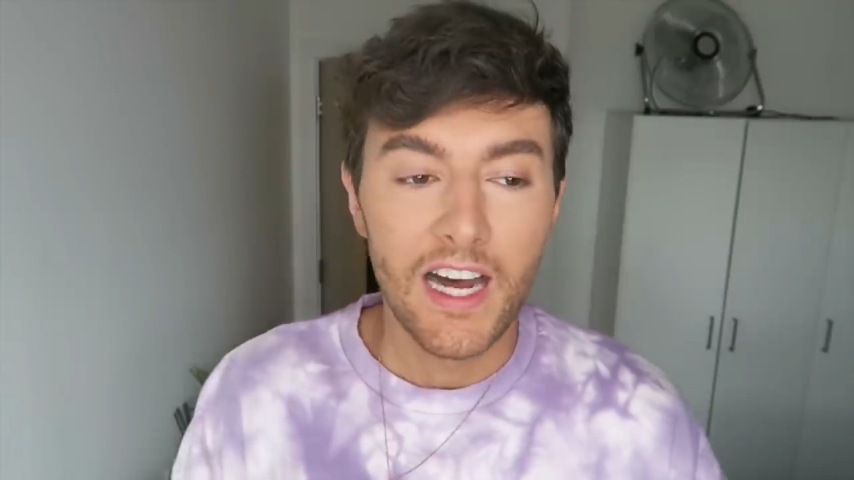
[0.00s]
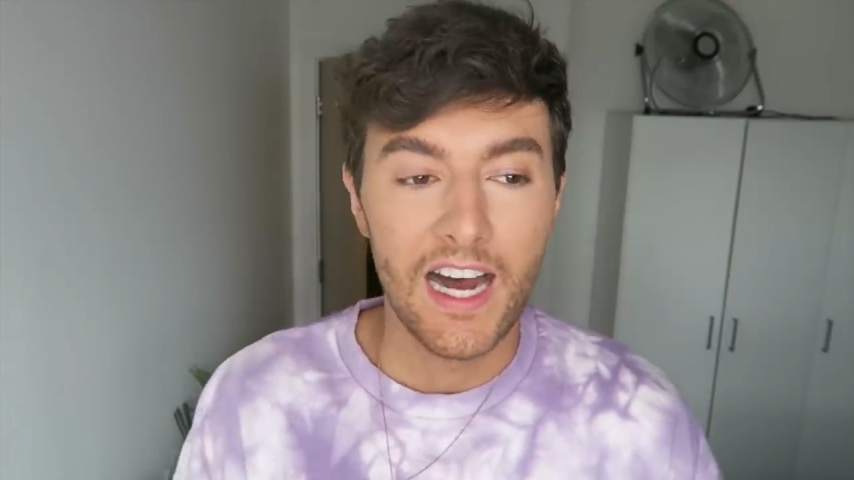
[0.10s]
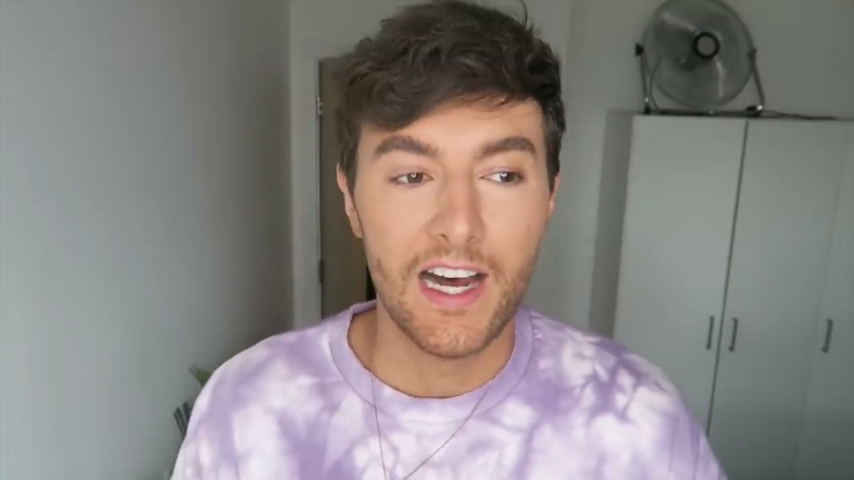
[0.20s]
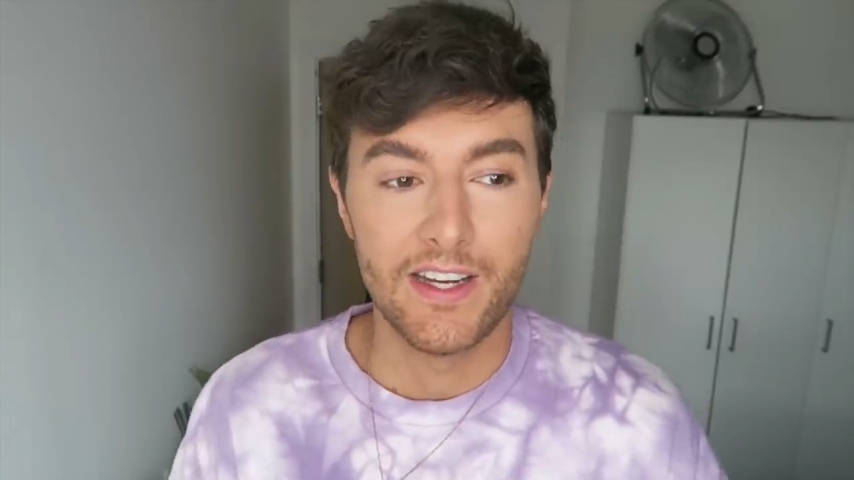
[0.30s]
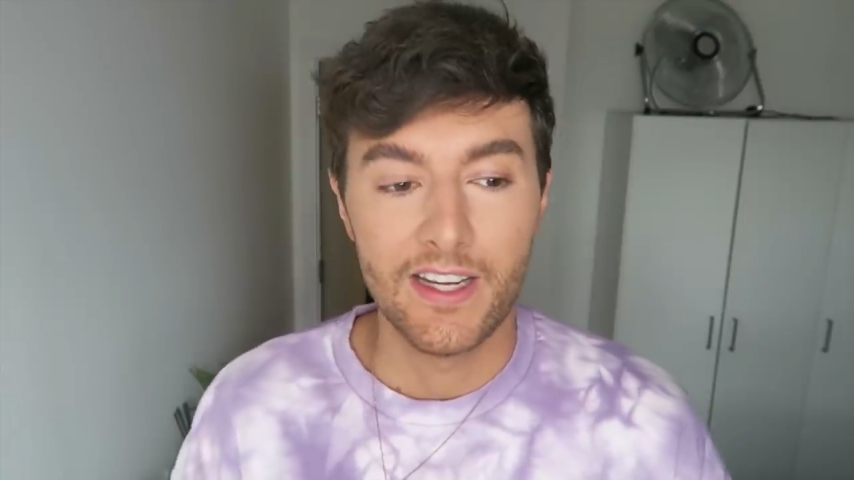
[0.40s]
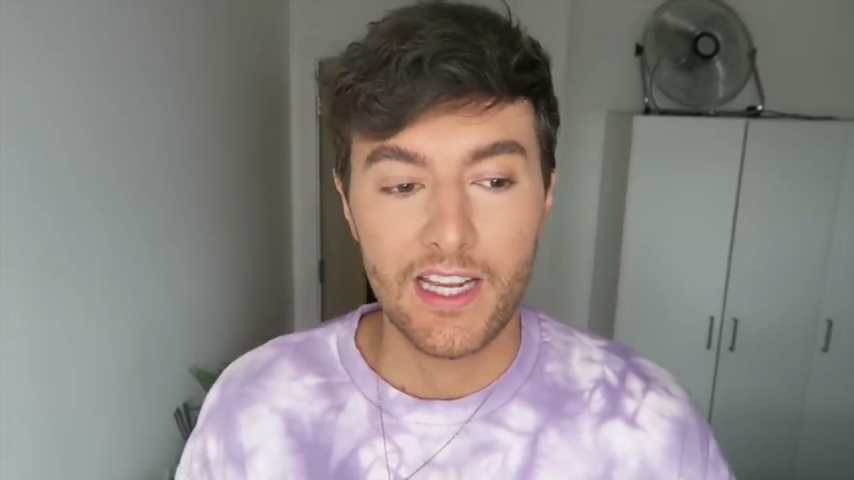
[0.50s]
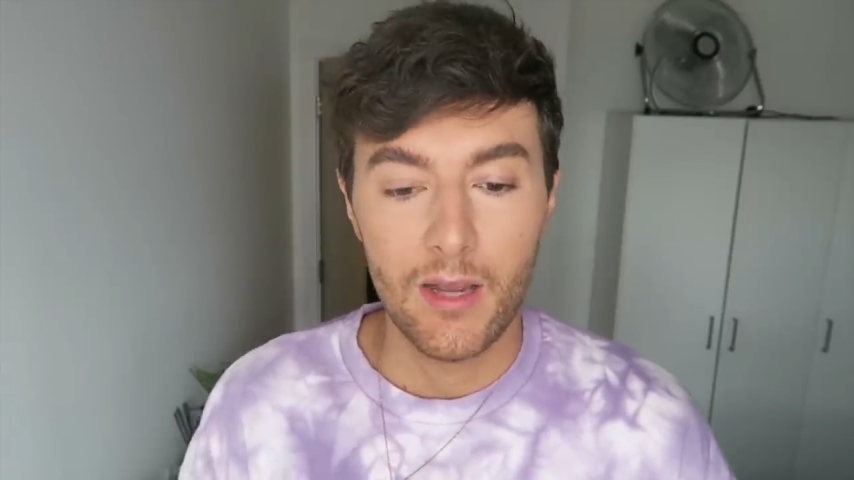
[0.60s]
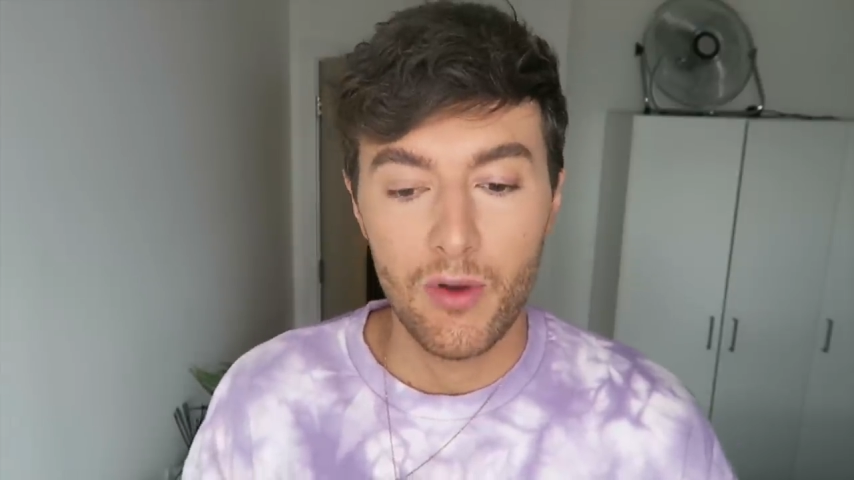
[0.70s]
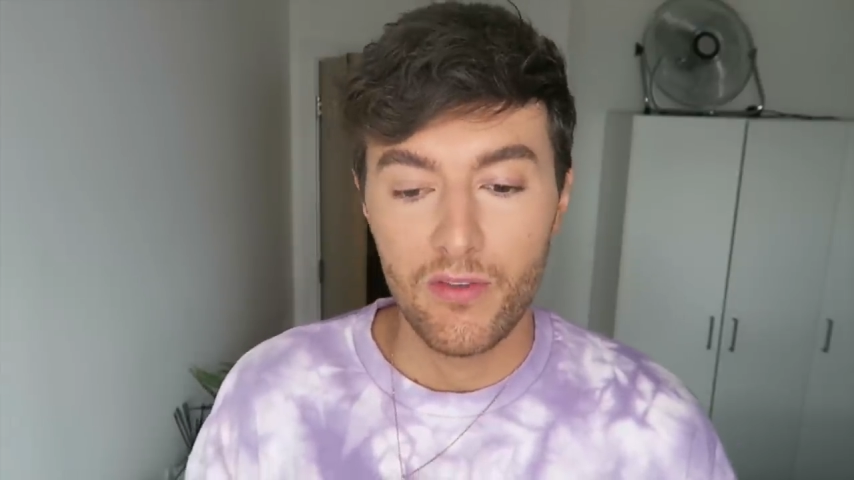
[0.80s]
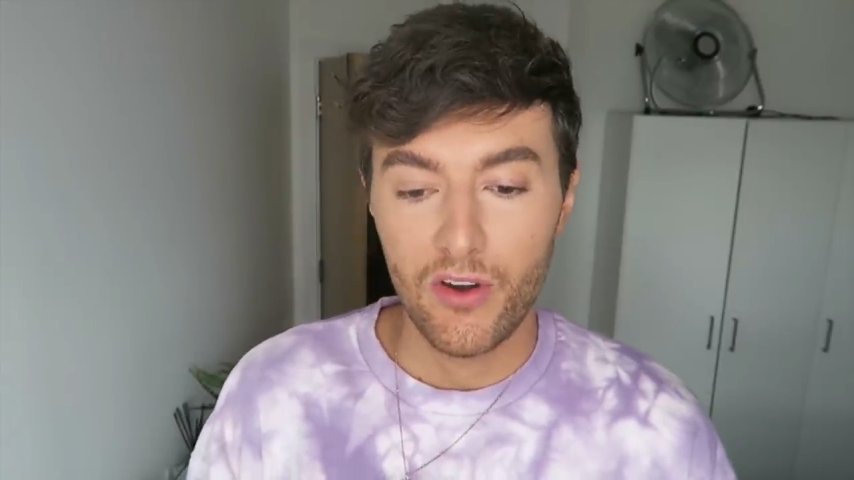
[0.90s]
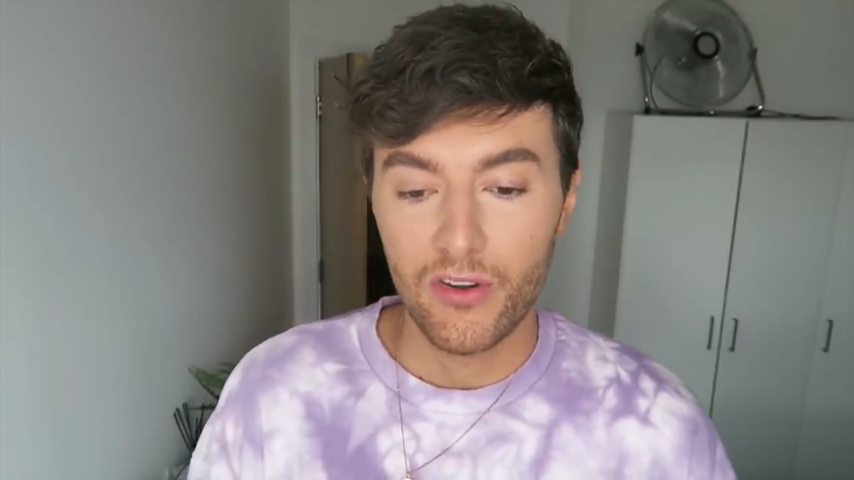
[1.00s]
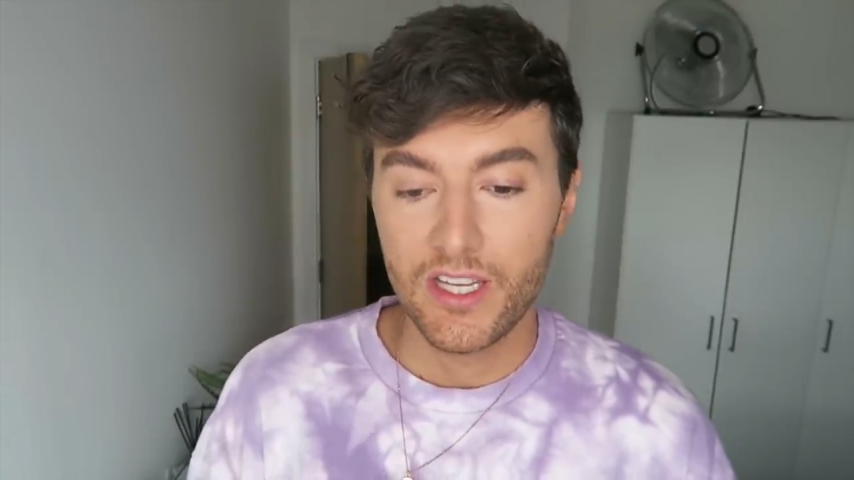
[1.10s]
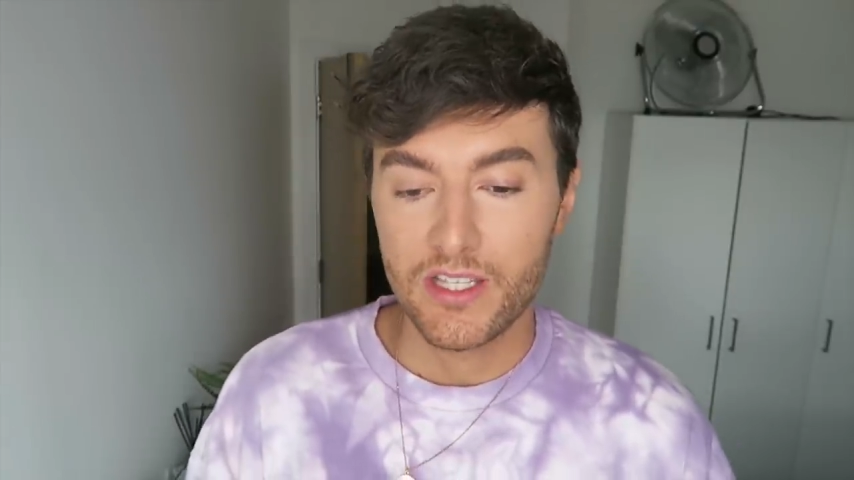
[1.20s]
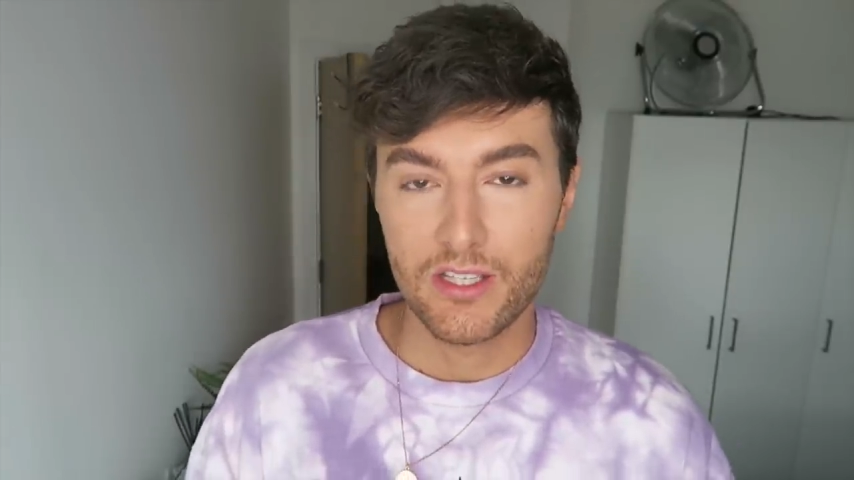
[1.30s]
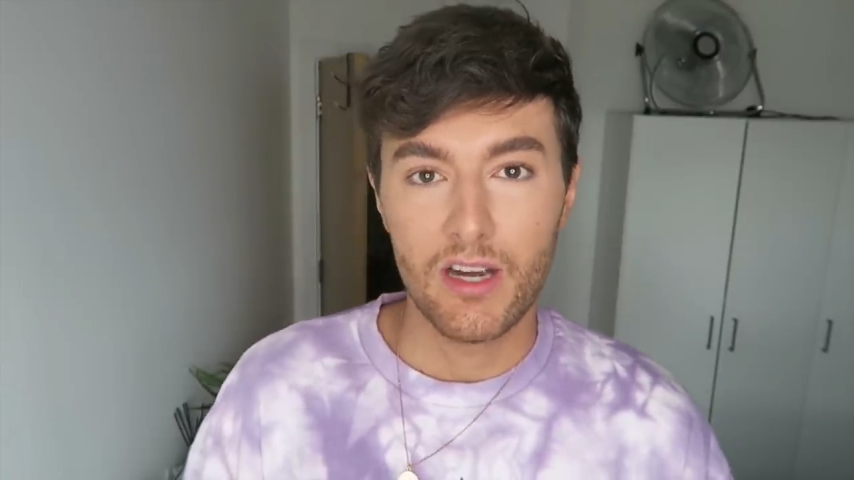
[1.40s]
And I came over on
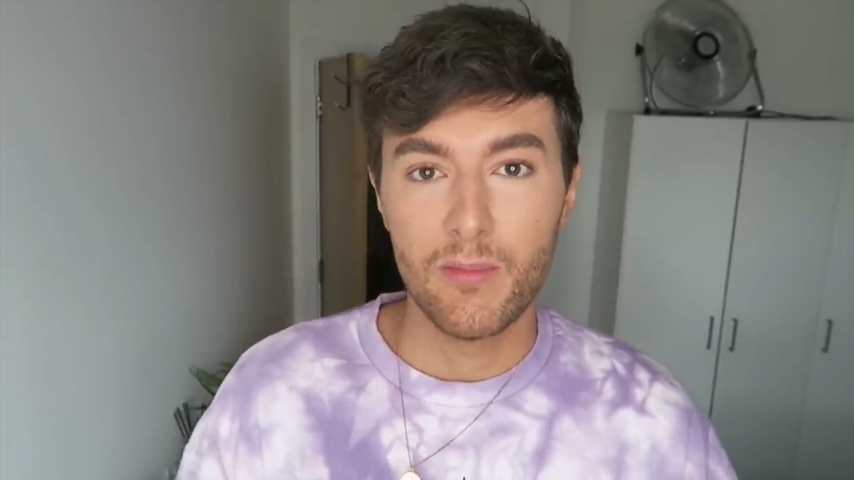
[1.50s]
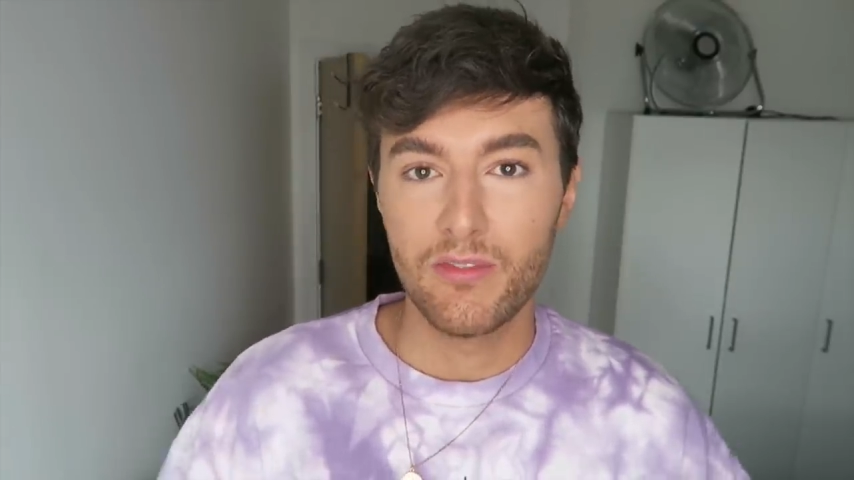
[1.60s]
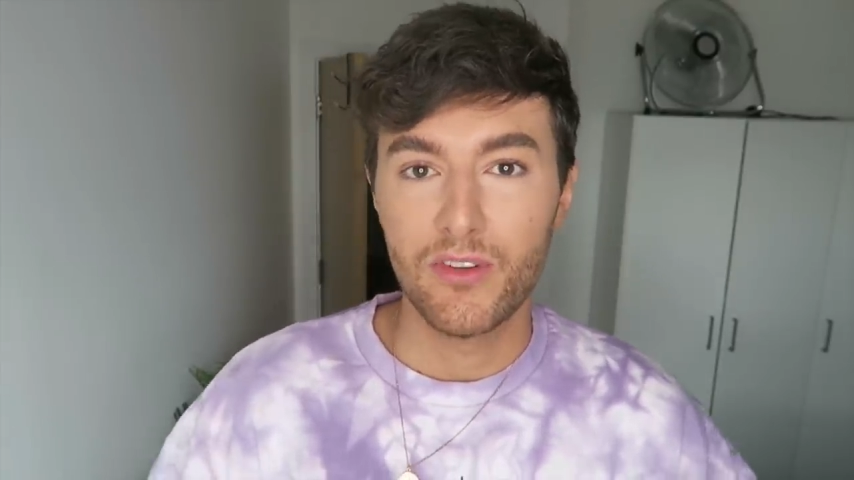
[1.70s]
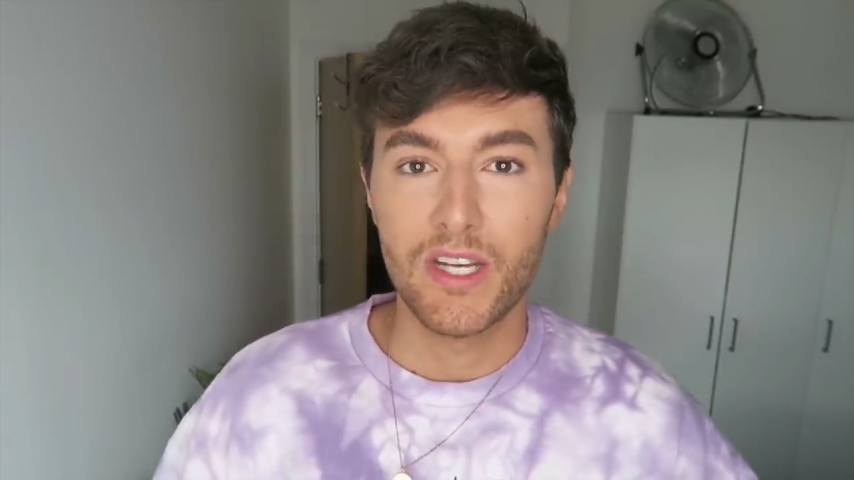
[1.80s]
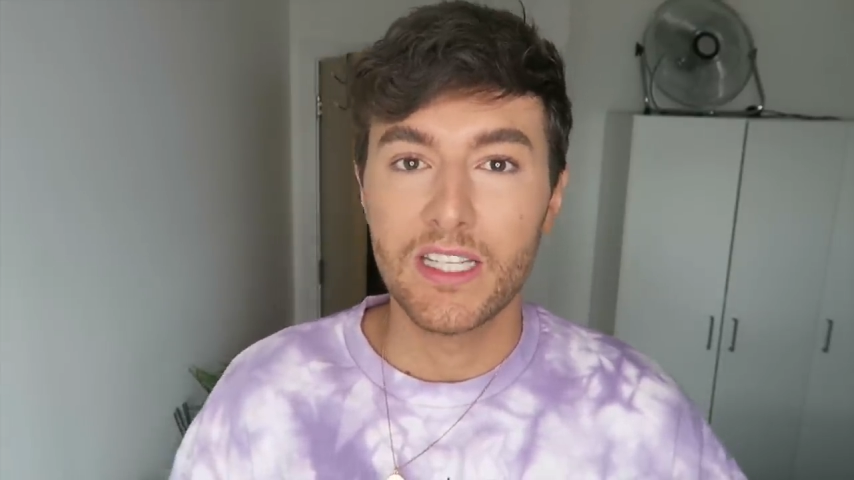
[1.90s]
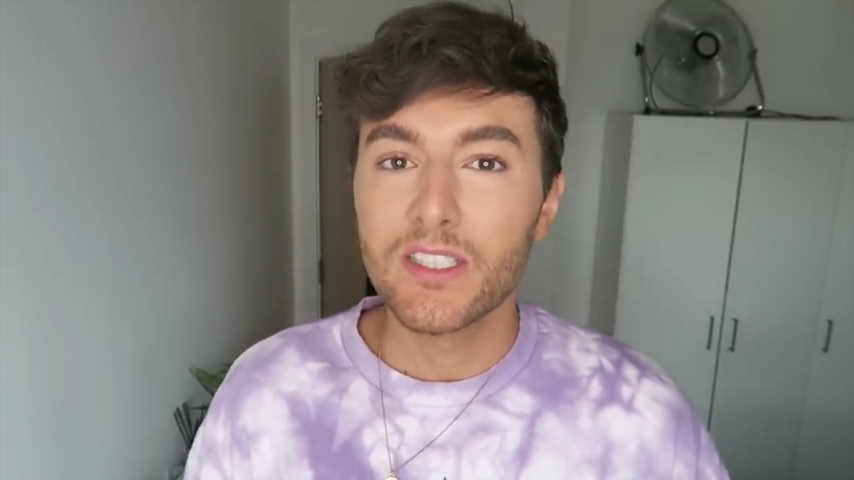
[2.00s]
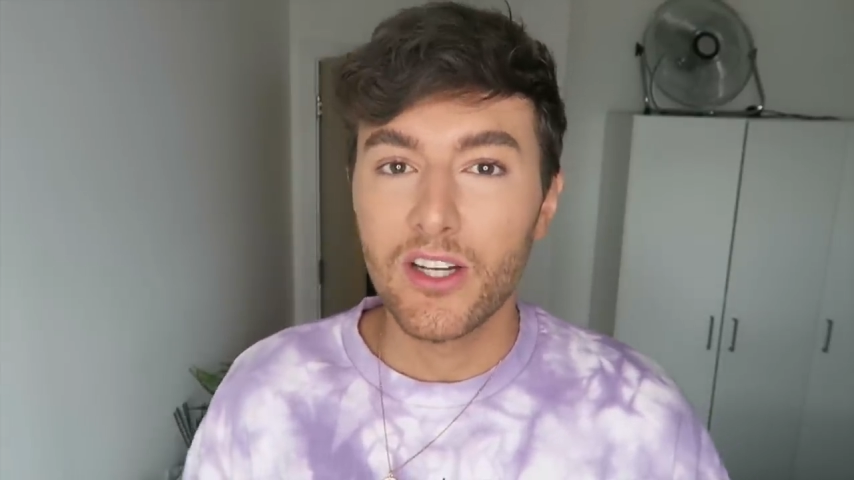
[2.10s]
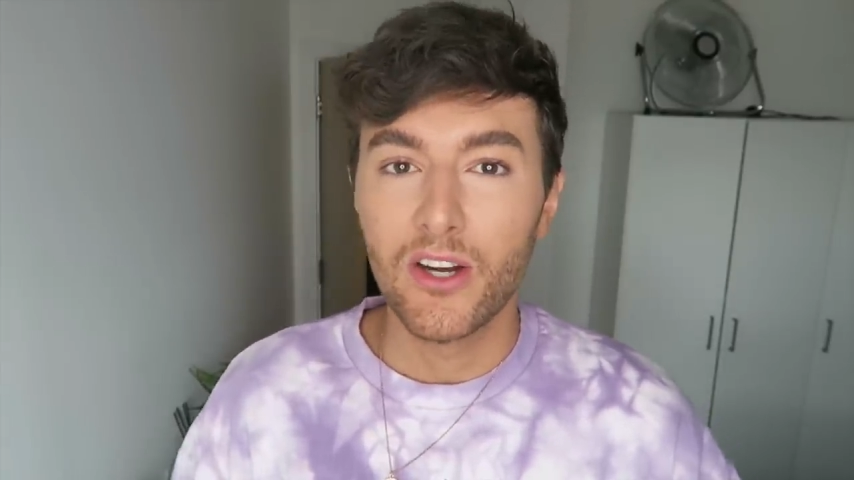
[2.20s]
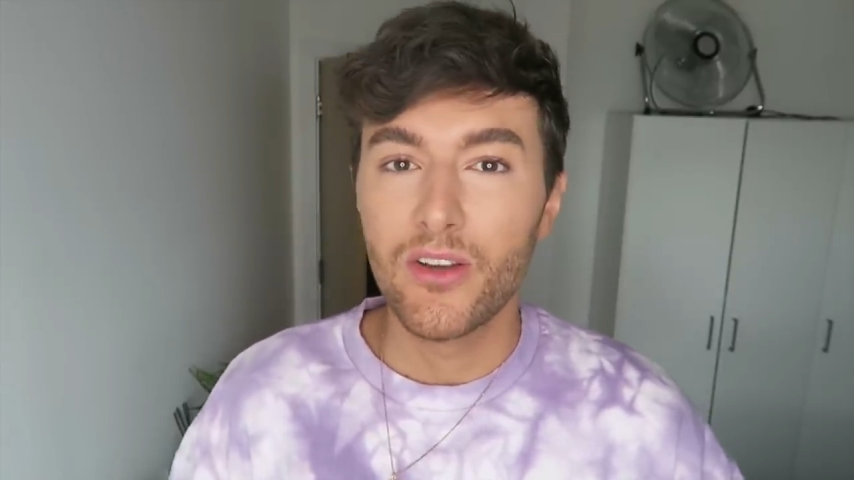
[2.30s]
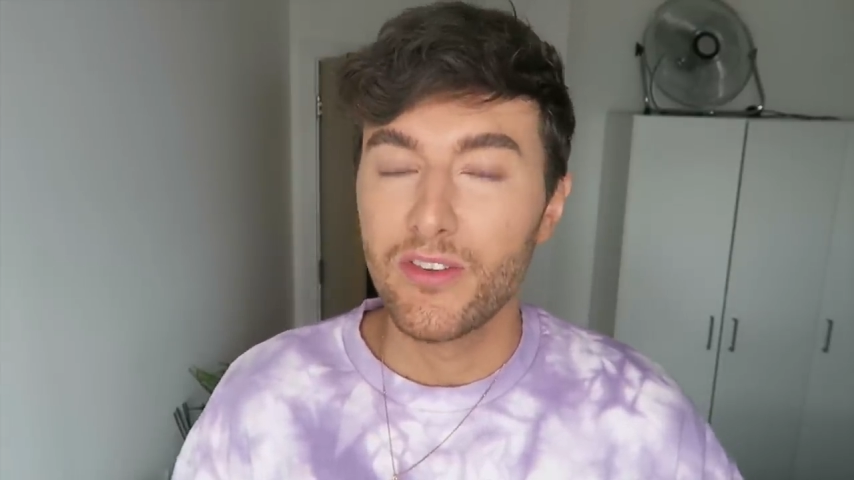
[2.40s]
Instagram a few days ago,